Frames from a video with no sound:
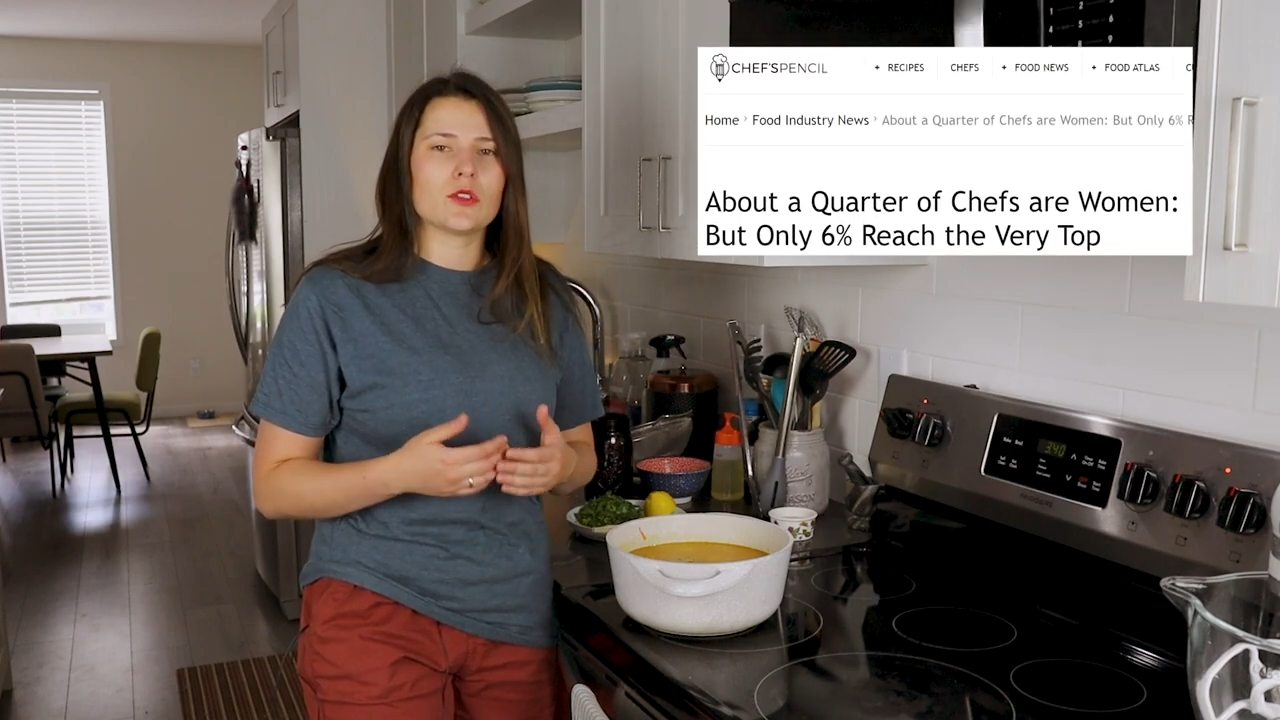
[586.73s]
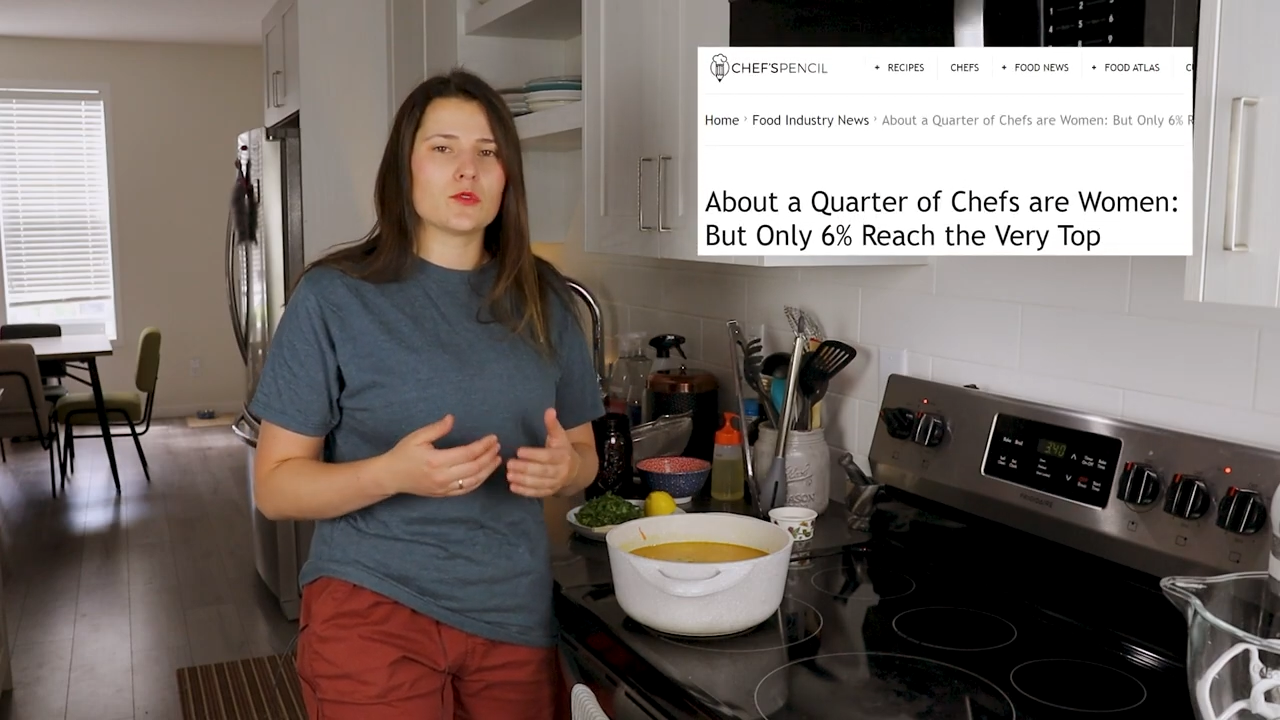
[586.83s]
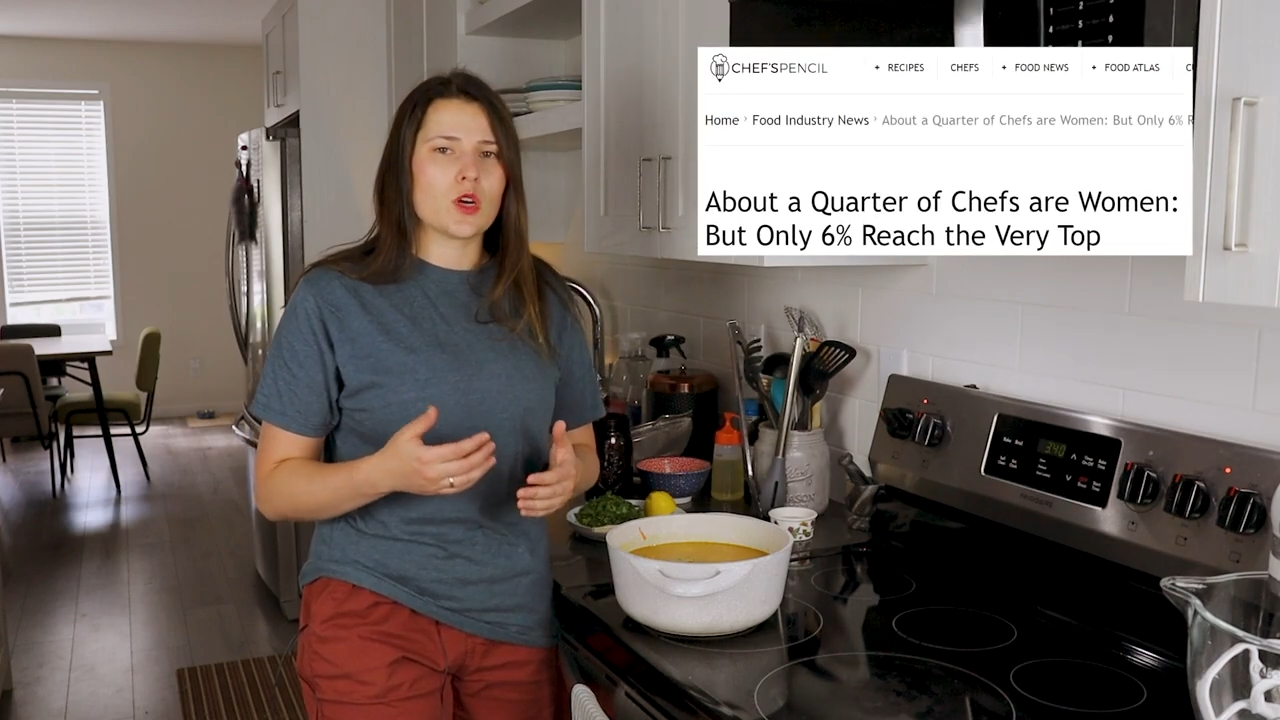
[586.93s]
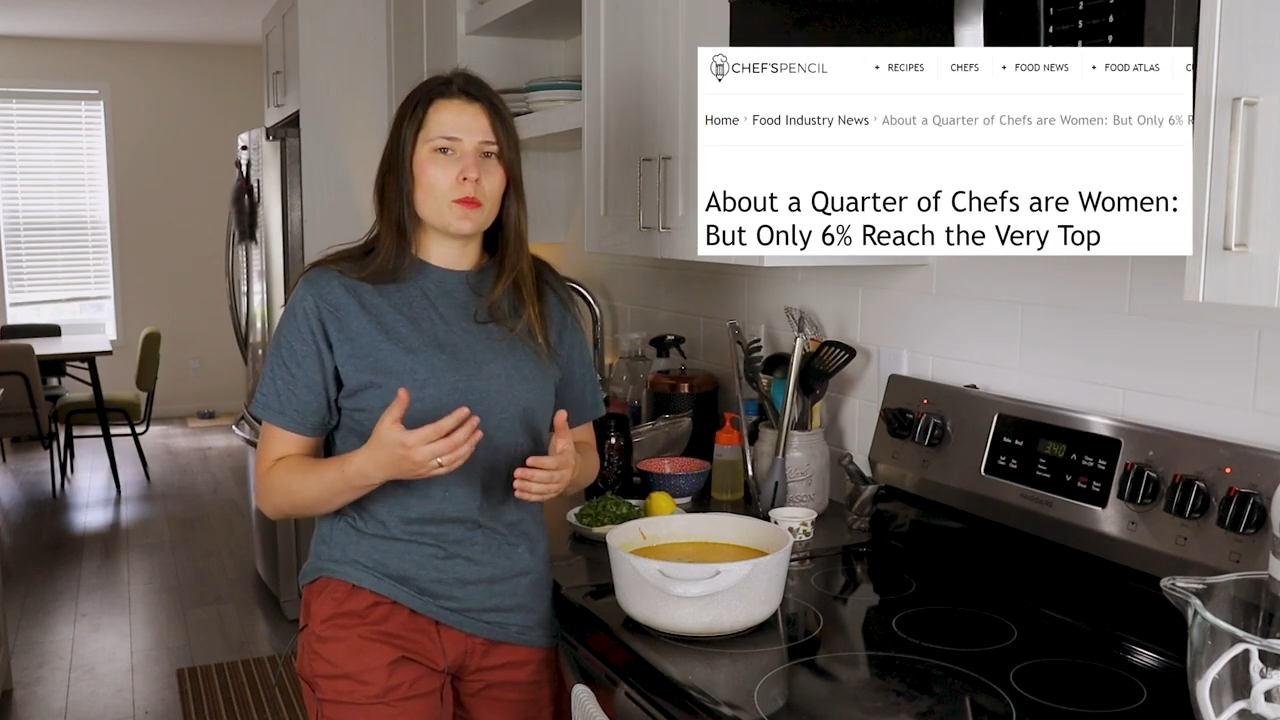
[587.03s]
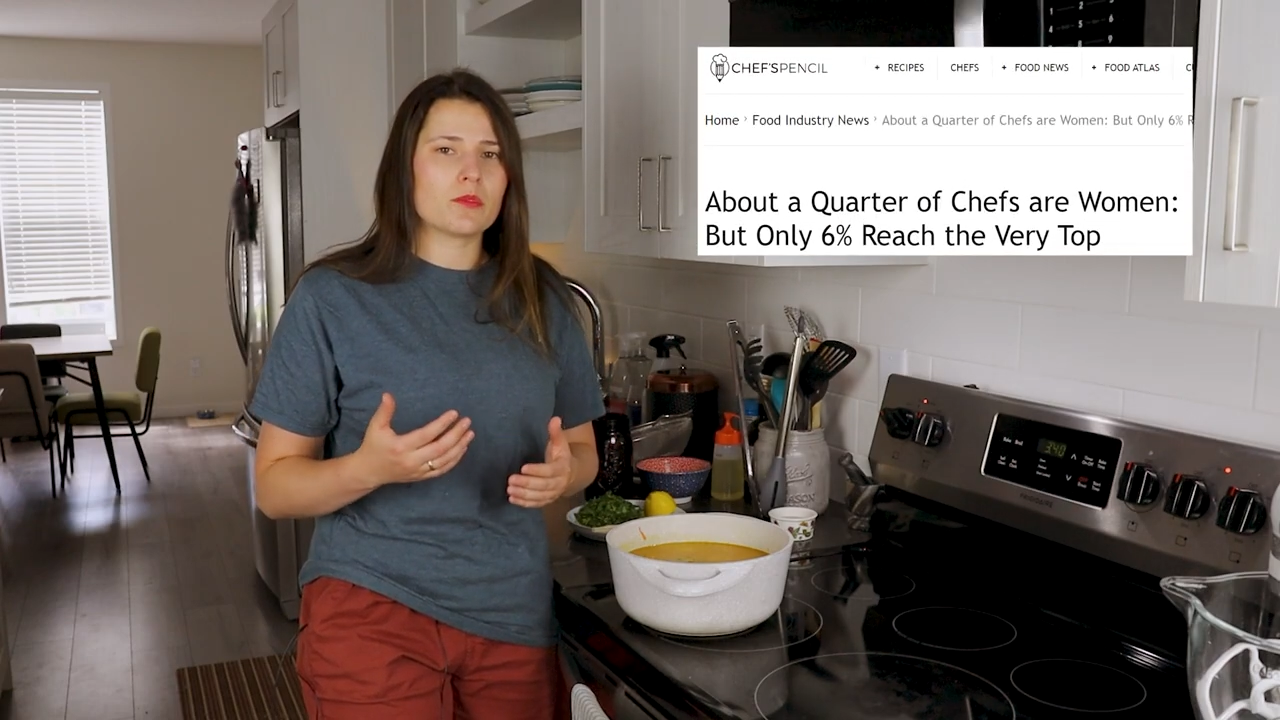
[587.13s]

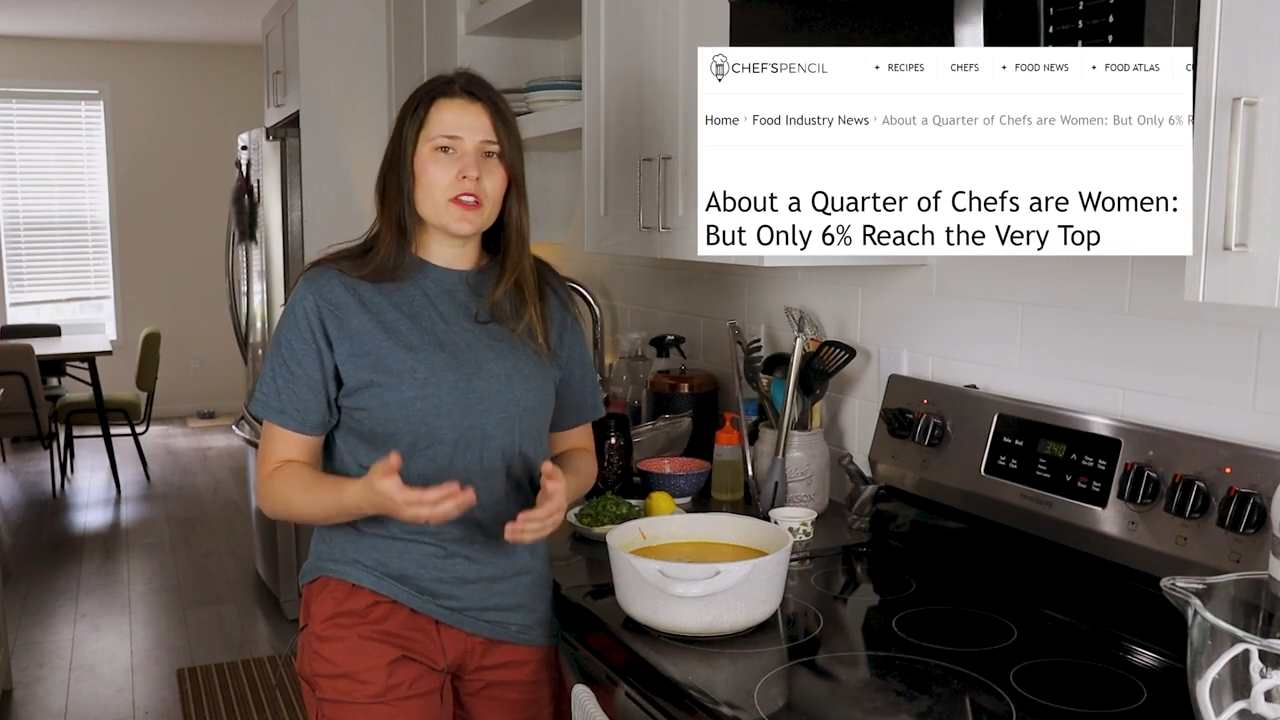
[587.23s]
of top